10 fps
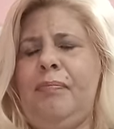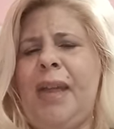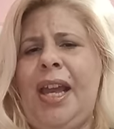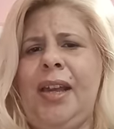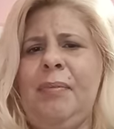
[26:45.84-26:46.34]

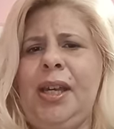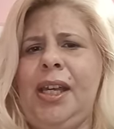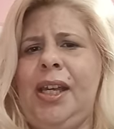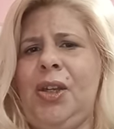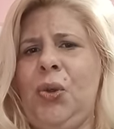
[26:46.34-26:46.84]

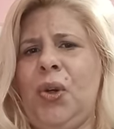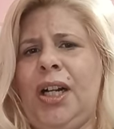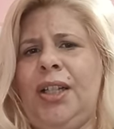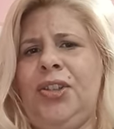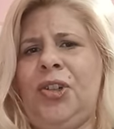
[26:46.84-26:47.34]
maybe you
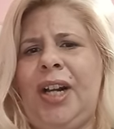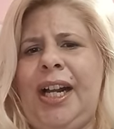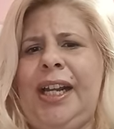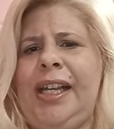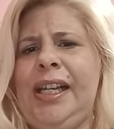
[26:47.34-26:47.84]
can
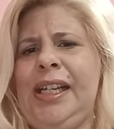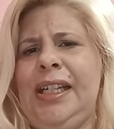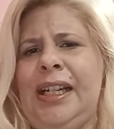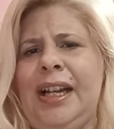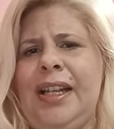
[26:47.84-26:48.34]
try
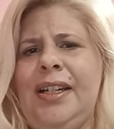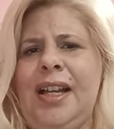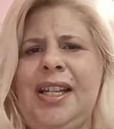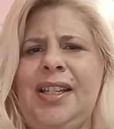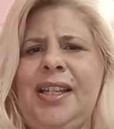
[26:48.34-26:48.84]
and
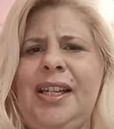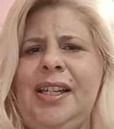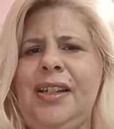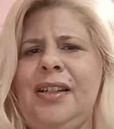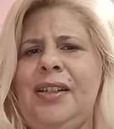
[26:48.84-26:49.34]
test
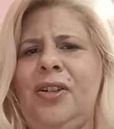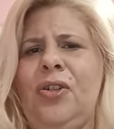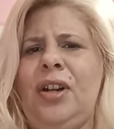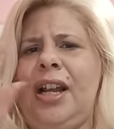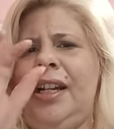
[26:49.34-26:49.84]
it
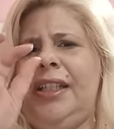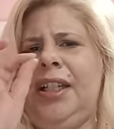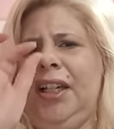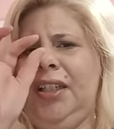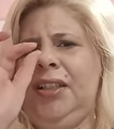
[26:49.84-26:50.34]
on a
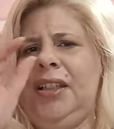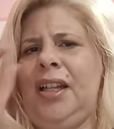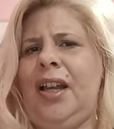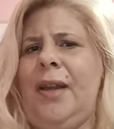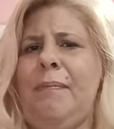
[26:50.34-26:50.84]
little
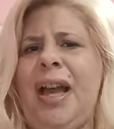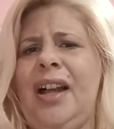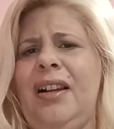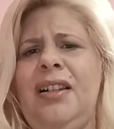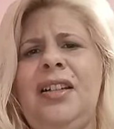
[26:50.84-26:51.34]

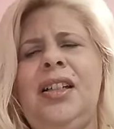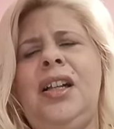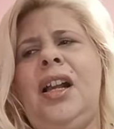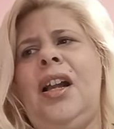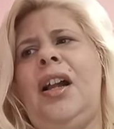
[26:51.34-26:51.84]
ml.
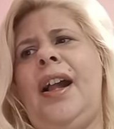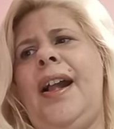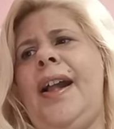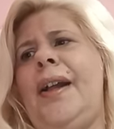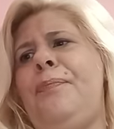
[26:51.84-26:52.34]

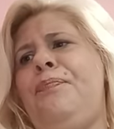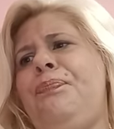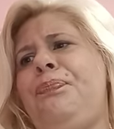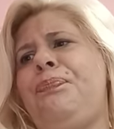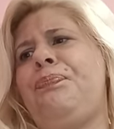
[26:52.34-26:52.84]

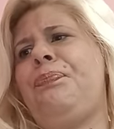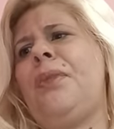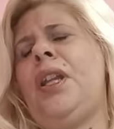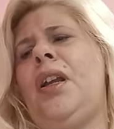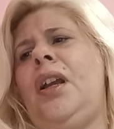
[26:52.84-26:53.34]

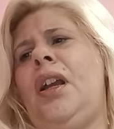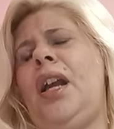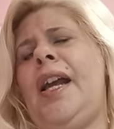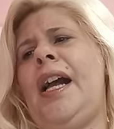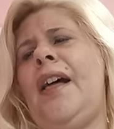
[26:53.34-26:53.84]

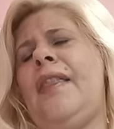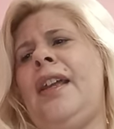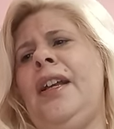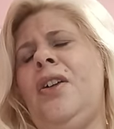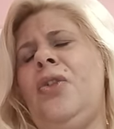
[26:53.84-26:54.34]
I
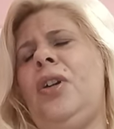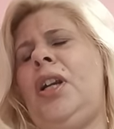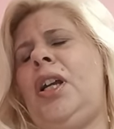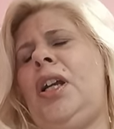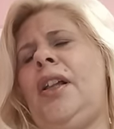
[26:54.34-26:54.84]
think on
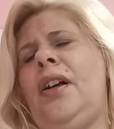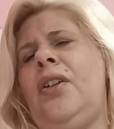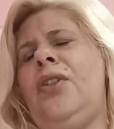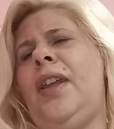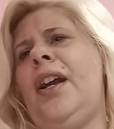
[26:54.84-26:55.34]

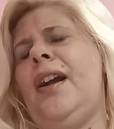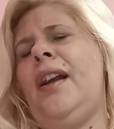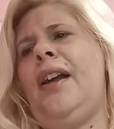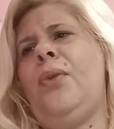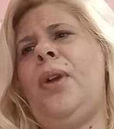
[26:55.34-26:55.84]
the
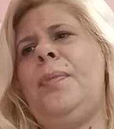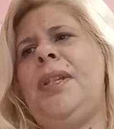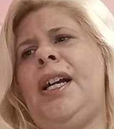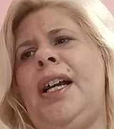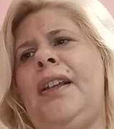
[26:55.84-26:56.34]
Guerlain
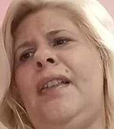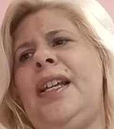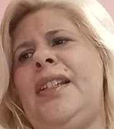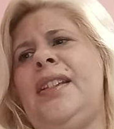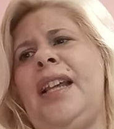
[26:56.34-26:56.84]
website
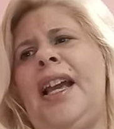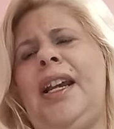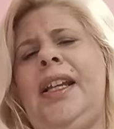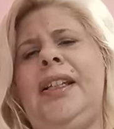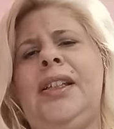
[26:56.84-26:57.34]
they
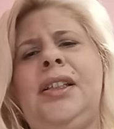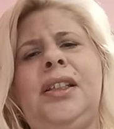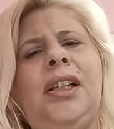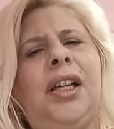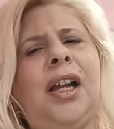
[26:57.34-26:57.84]
sell it
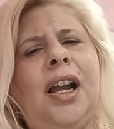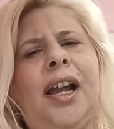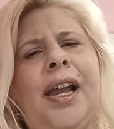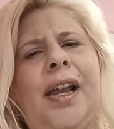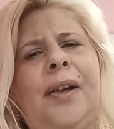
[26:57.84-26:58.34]

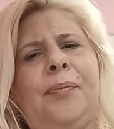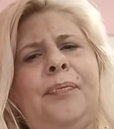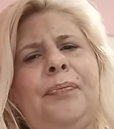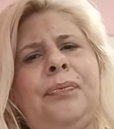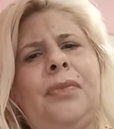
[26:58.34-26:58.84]

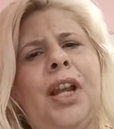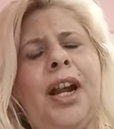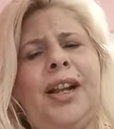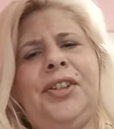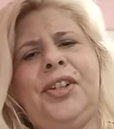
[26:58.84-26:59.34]

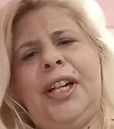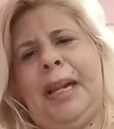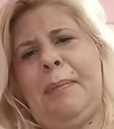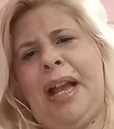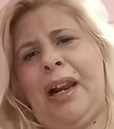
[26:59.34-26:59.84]
100
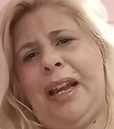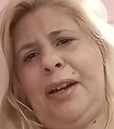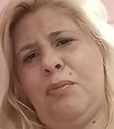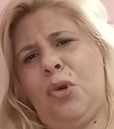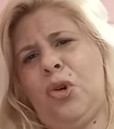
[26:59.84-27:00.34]
ml
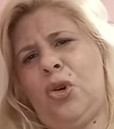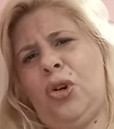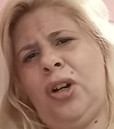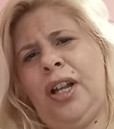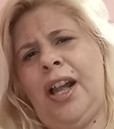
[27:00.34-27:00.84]
and
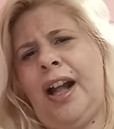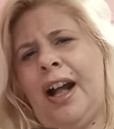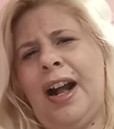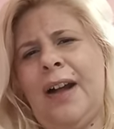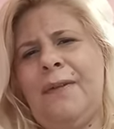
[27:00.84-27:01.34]
more.
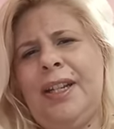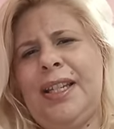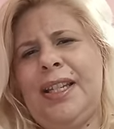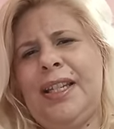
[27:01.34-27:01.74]
I haven't